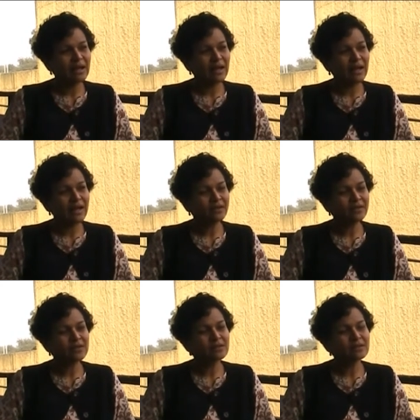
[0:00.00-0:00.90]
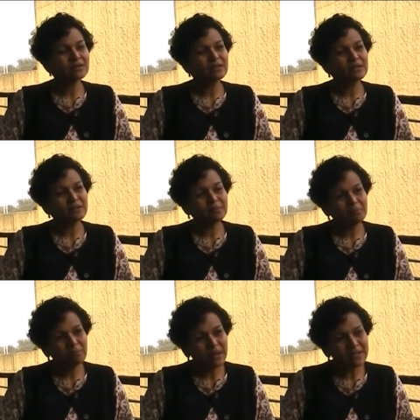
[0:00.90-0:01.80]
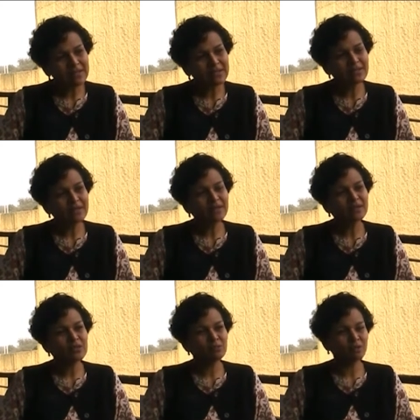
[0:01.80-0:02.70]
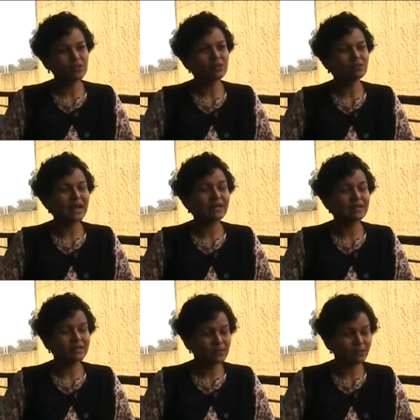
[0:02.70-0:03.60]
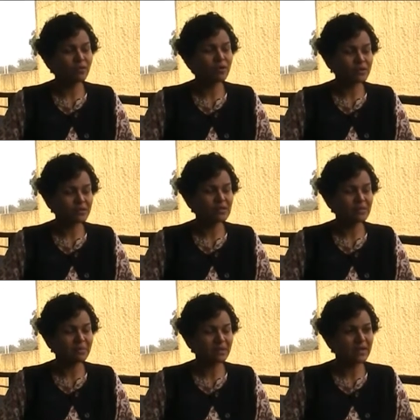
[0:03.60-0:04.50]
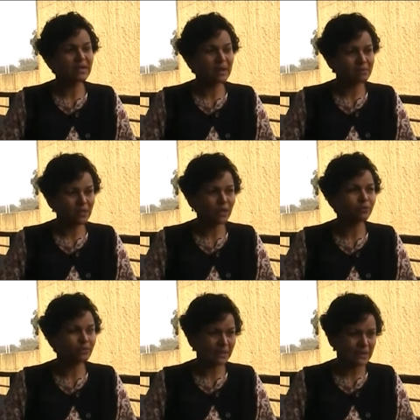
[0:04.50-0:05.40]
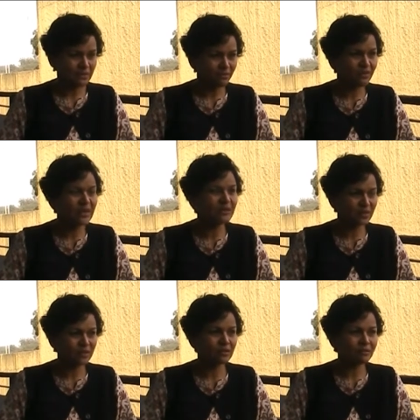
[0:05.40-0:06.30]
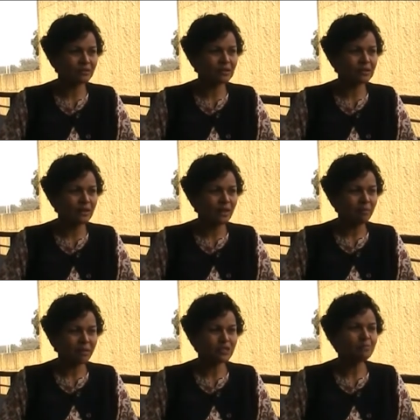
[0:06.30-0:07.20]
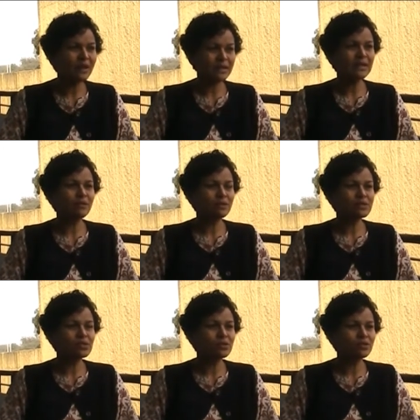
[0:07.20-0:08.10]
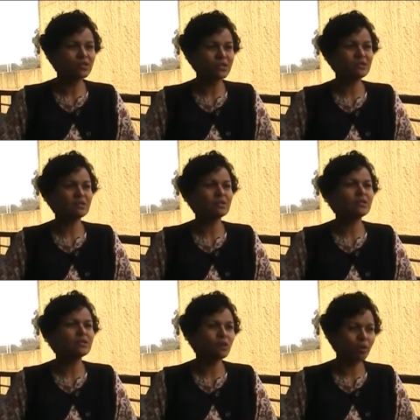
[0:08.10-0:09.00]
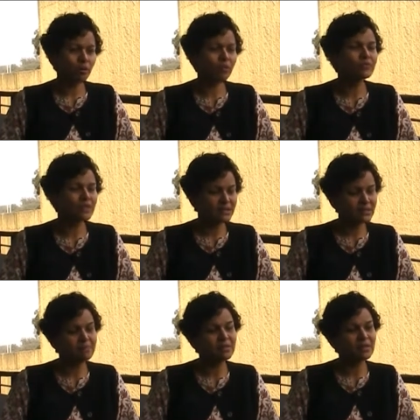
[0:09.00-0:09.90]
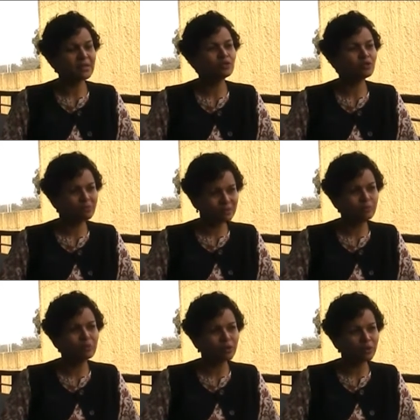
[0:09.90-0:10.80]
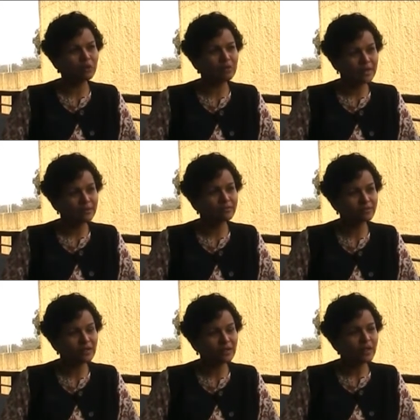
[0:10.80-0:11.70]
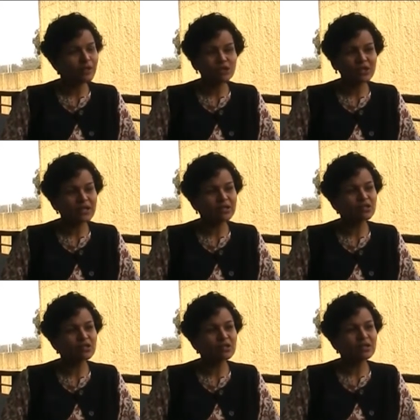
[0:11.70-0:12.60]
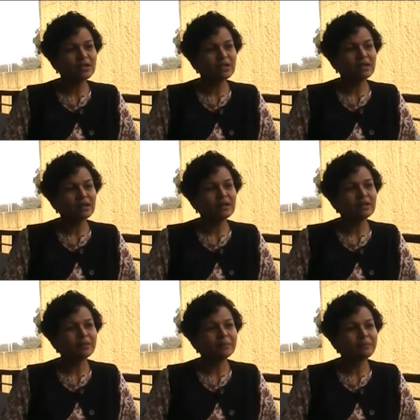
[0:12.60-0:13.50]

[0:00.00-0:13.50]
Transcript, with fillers: And partly their response to that is, of course, something that comes out of their deep faith in the river. But it's partly also just the sorrow of seeing something that you've lived with all your life change um,